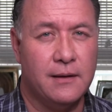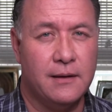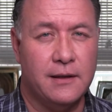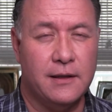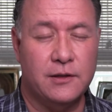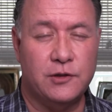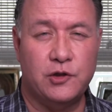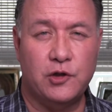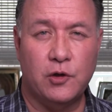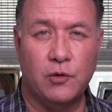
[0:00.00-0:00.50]

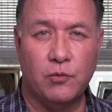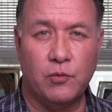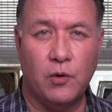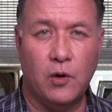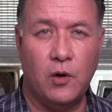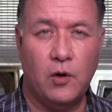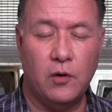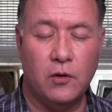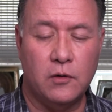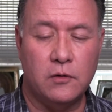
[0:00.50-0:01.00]
It's your
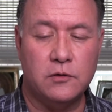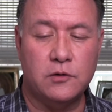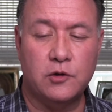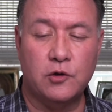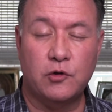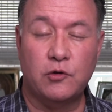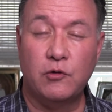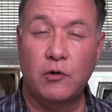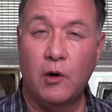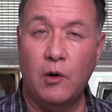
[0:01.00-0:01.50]
role to
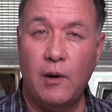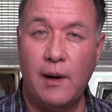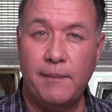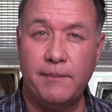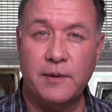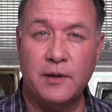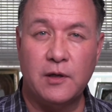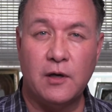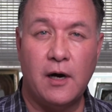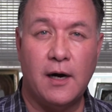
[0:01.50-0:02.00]
grow up
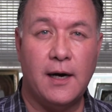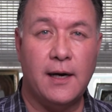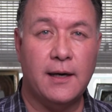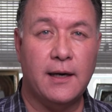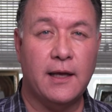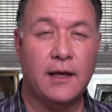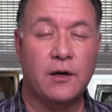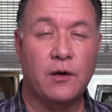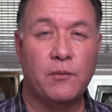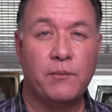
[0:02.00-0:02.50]
in God
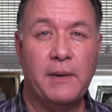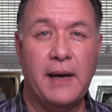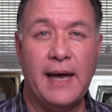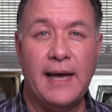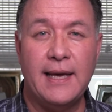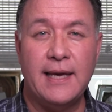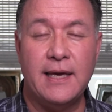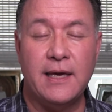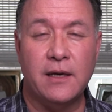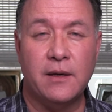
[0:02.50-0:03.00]
and
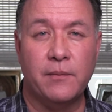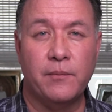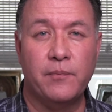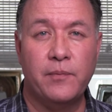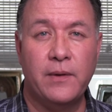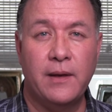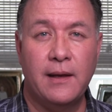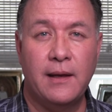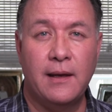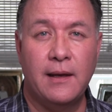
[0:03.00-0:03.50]
obey Him.
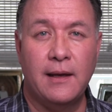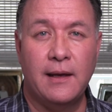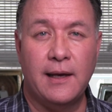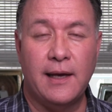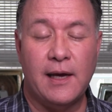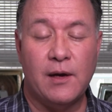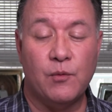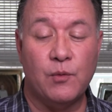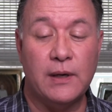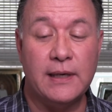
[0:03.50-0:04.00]

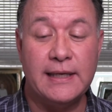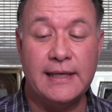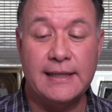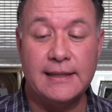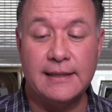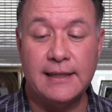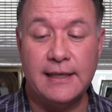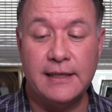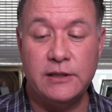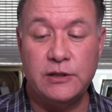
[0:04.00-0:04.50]
And when He
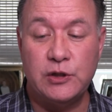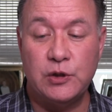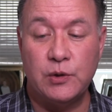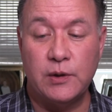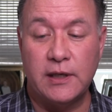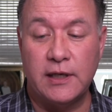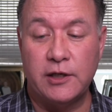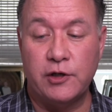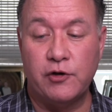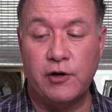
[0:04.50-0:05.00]
leads you
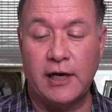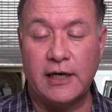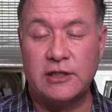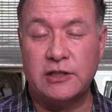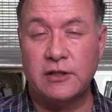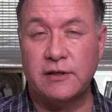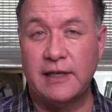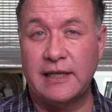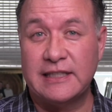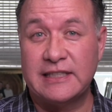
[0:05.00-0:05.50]
in a
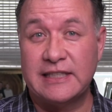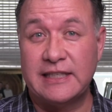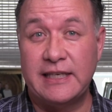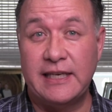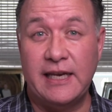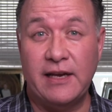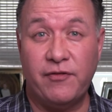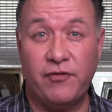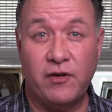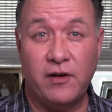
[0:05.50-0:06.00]
direction that's
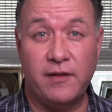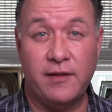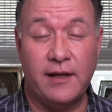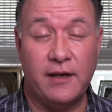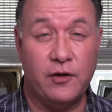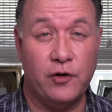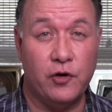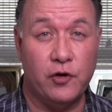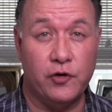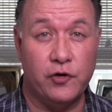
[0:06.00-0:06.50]
different
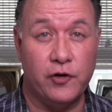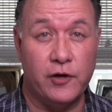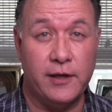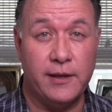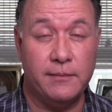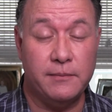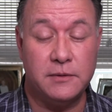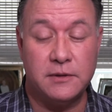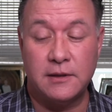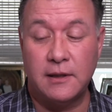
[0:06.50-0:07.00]
than your
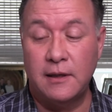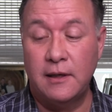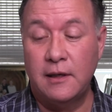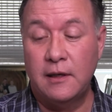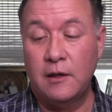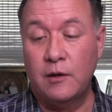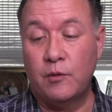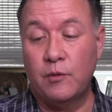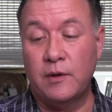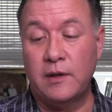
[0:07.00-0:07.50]
dreams,
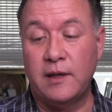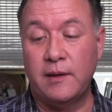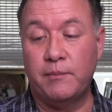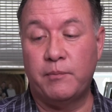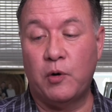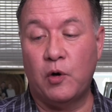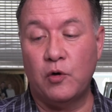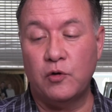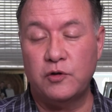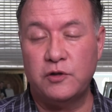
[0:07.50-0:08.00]
when He
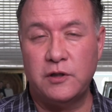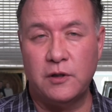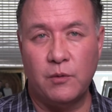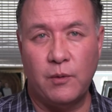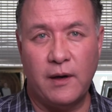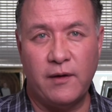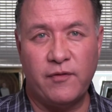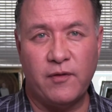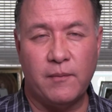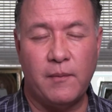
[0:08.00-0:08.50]
pulls you
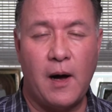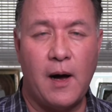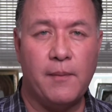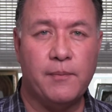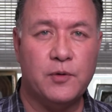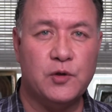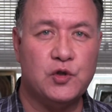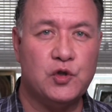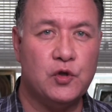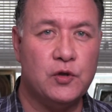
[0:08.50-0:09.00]
away from
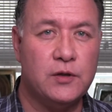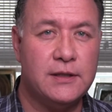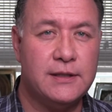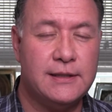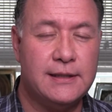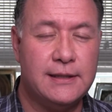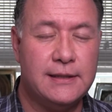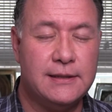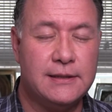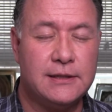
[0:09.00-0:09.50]

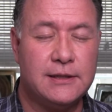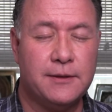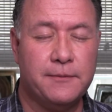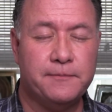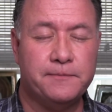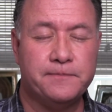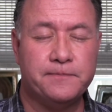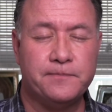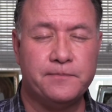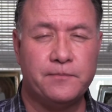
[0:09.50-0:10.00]
opportunities
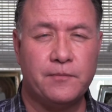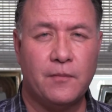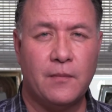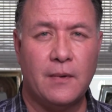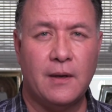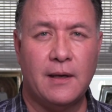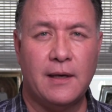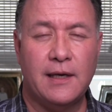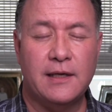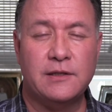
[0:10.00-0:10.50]

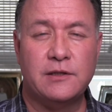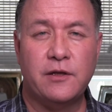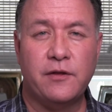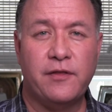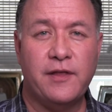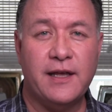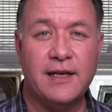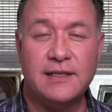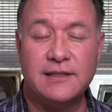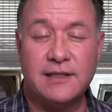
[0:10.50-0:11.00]
into
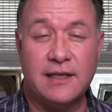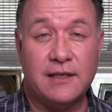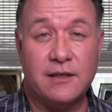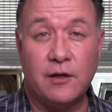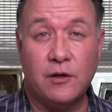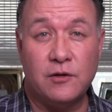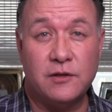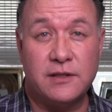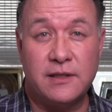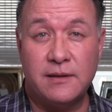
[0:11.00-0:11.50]
things that
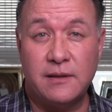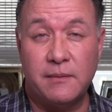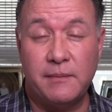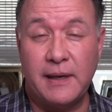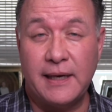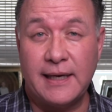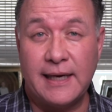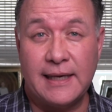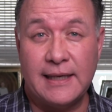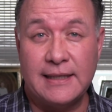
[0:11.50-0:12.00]
don't seem to
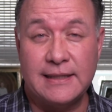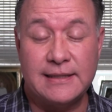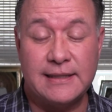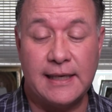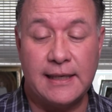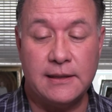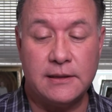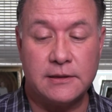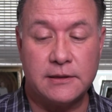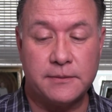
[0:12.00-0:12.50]
make any
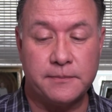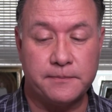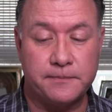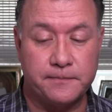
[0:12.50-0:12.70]
sense,